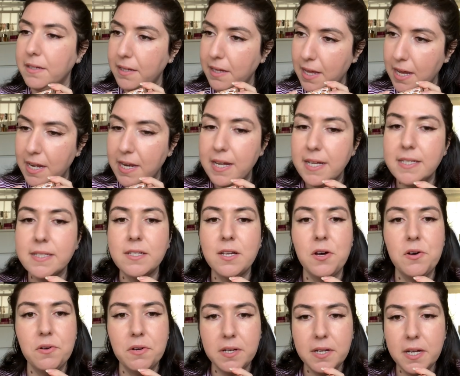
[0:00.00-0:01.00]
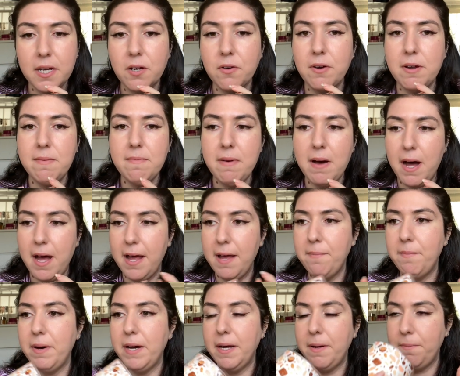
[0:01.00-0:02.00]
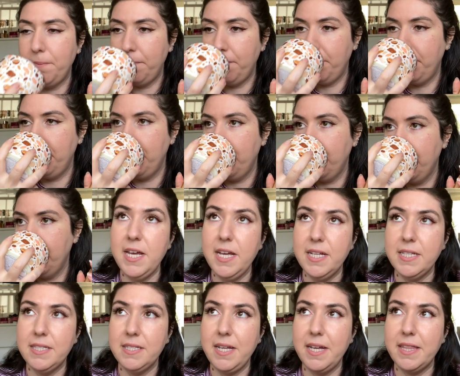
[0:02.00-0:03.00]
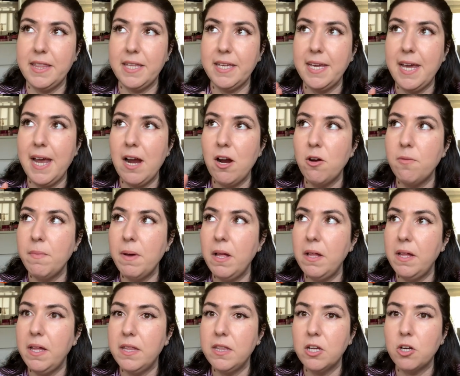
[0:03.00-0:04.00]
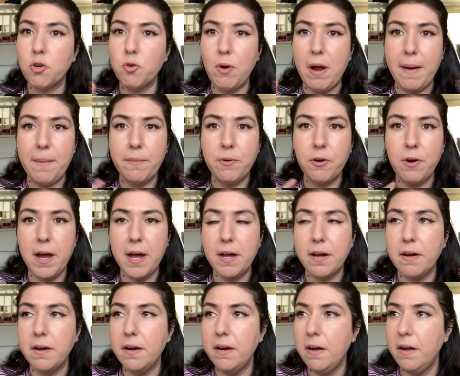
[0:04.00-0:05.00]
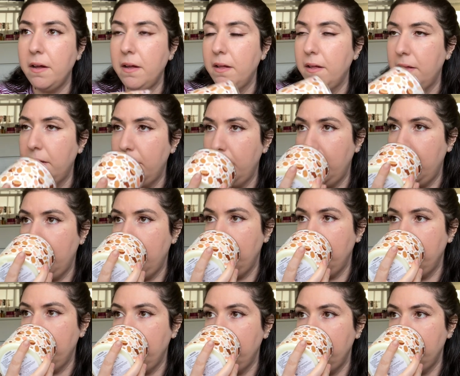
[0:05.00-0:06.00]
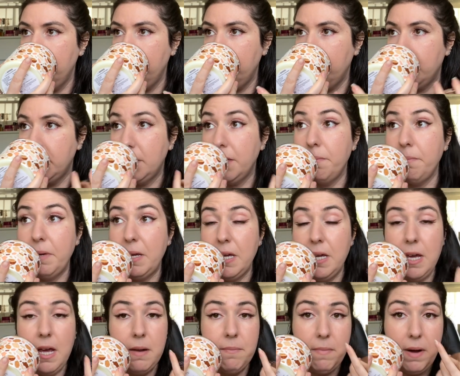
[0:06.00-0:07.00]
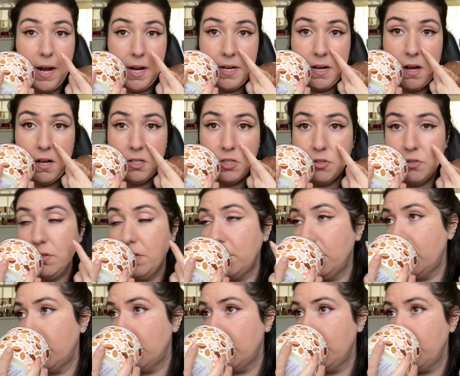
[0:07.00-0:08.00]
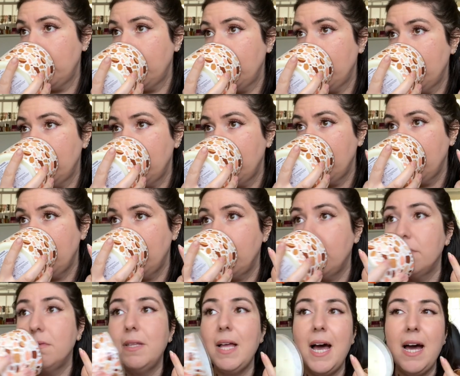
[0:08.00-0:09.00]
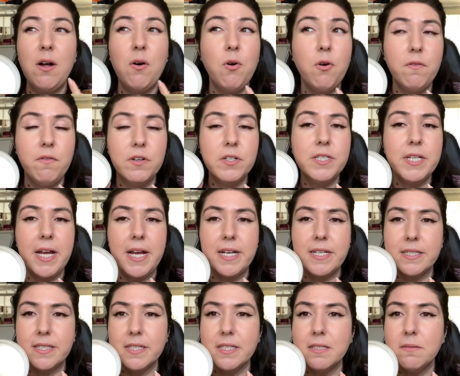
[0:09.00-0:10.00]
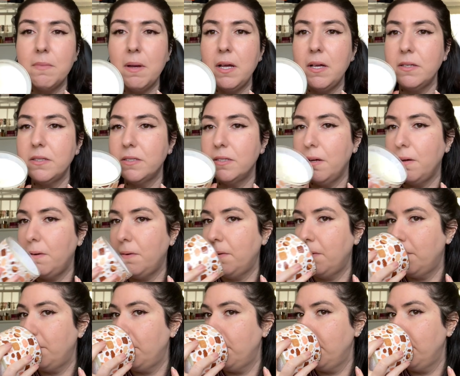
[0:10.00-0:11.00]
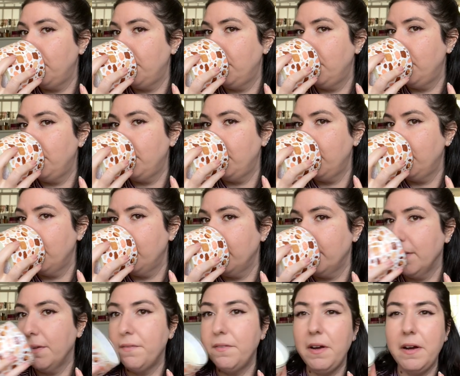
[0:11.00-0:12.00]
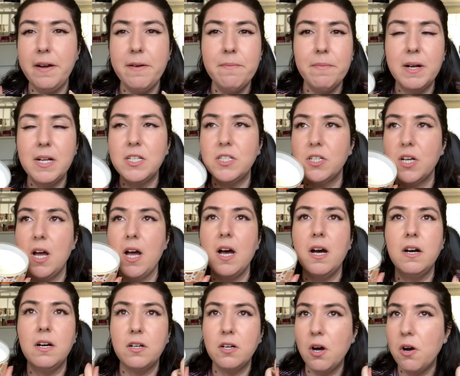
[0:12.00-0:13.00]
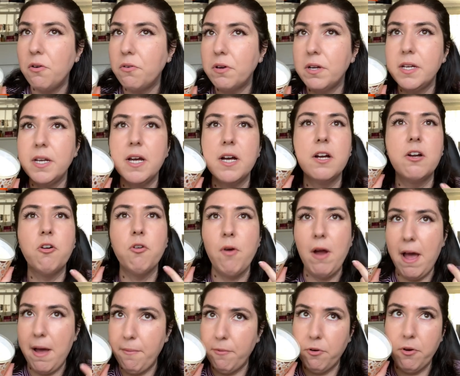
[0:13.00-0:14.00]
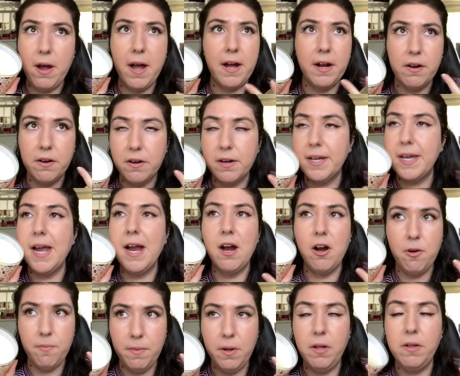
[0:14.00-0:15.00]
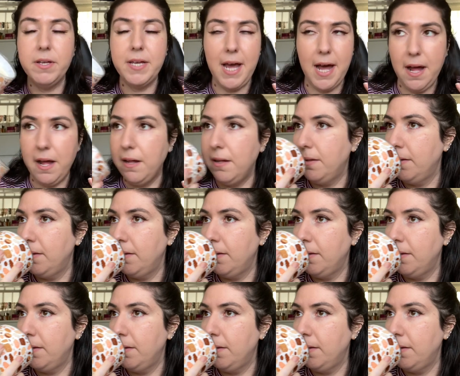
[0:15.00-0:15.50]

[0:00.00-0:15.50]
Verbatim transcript: it is coconut cream pie, but I think it's like the caramel and the graham cracker. To me and my nostrils, that overtakes the smell. So very much a coconut graham cracker caramel, yeah.